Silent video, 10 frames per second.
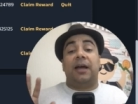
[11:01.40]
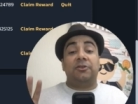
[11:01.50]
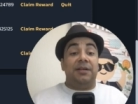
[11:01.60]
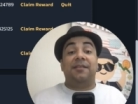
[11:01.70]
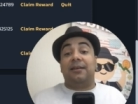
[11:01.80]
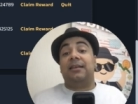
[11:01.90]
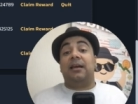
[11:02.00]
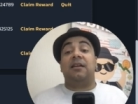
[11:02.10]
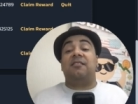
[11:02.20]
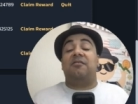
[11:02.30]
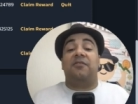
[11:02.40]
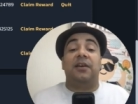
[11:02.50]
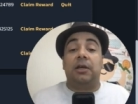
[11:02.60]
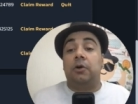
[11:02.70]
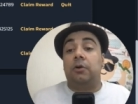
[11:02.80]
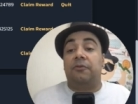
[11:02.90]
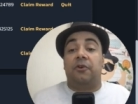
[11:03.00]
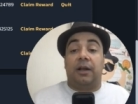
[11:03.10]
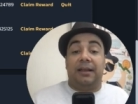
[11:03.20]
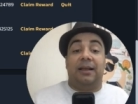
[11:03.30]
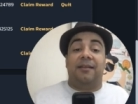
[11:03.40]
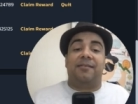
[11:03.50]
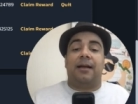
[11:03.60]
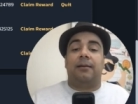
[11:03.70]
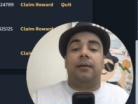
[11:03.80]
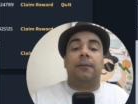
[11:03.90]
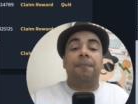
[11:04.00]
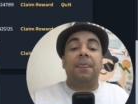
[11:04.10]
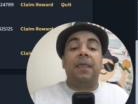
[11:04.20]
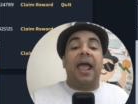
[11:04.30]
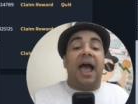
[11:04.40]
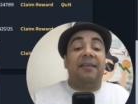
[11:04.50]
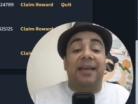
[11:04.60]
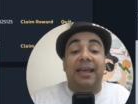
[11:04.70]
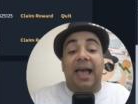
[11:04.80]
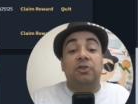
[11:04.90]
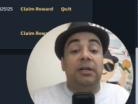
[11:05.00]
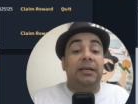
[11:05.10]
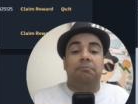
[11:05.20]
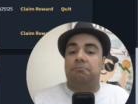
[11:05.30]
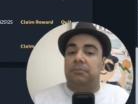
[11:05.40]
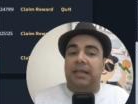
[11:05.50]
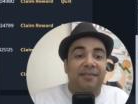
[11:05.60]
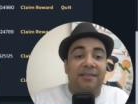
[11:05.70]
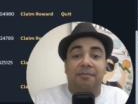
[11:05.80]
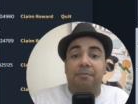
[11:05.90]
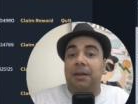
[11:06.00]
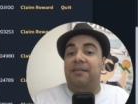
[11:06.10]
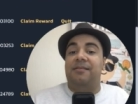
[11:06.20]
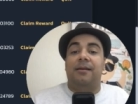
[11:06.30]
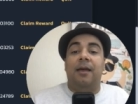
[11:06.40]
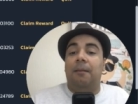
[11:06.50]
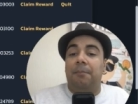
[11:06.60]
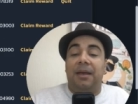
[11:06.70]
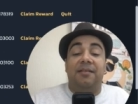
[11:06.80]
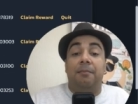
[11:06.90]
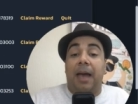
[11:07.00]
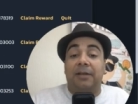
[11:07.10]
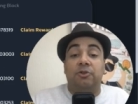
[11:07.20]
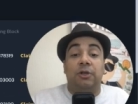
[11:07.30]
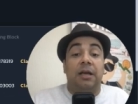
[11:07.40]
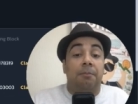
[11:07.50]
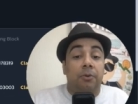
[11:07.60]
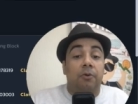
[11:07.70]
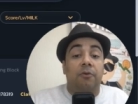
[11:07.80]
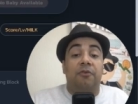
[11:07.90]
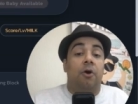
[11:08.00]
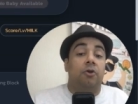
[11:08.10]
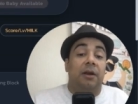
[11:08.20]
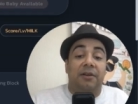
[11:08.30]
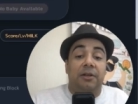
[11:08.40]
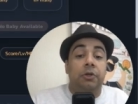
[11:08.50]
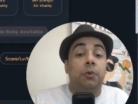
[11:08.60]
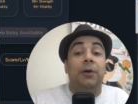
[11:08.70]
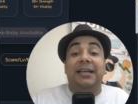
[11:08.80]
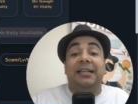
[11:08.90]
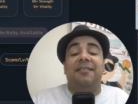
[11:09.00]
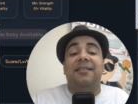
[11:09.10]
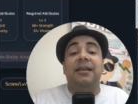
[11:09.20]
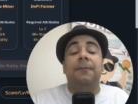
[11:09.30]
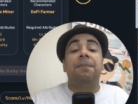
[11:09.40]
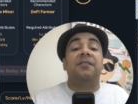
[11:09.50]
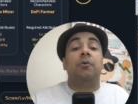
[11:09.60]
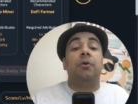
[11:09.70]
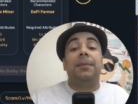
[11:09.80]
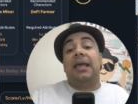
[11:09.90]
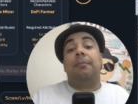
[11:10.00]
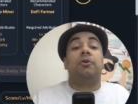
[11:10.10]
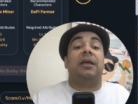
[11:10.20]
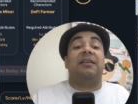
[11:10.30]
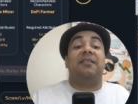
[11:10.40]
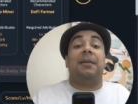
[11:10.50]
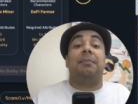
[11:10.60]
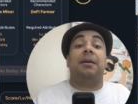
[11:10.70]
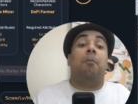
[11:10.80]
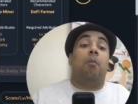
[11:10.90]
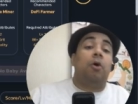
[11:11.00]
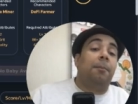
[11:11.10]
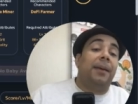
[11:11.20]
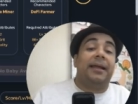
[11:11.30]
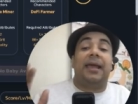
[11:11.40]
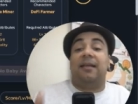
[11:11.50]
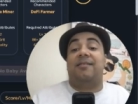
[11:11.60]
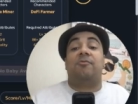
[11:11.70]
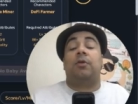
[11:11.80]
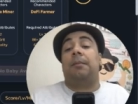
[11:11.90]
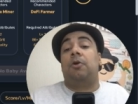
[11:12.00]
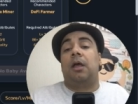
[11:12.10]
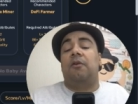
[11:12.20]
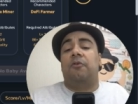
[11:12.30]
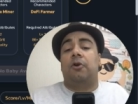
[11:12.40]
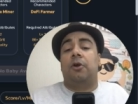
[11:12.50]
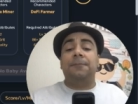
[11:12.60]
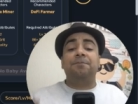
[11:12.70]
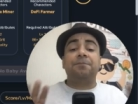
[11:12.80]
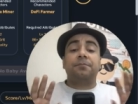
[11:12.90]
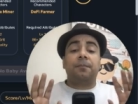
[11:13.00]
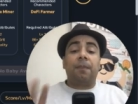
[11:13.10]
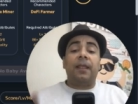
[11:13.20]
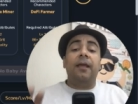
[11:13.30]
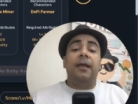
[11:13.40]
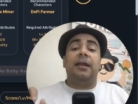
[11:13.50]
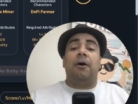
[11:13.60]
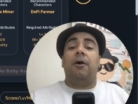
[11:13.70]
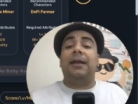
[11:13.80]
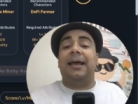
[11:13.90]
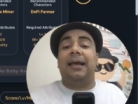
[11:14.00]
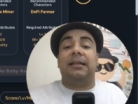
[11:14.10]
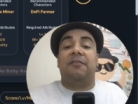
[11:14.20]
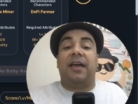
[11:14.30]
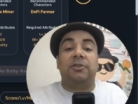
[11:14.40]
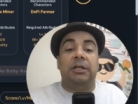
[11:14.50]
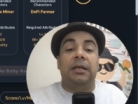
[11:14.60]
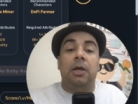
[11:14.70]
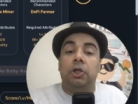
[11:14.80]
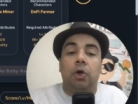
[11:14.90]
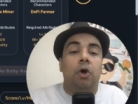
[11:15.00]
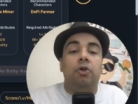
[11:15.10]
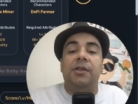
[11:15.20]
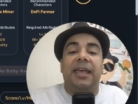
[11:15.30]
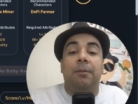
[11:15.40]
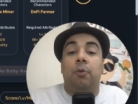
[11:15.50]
actually, the return is very good for getting started. As I actually dig these babies, make them actually improve, go to level two, et cetera, they will be able to even make me more milk, and this is what I'm looking for. Now, I want to highlight, if actually you go to the game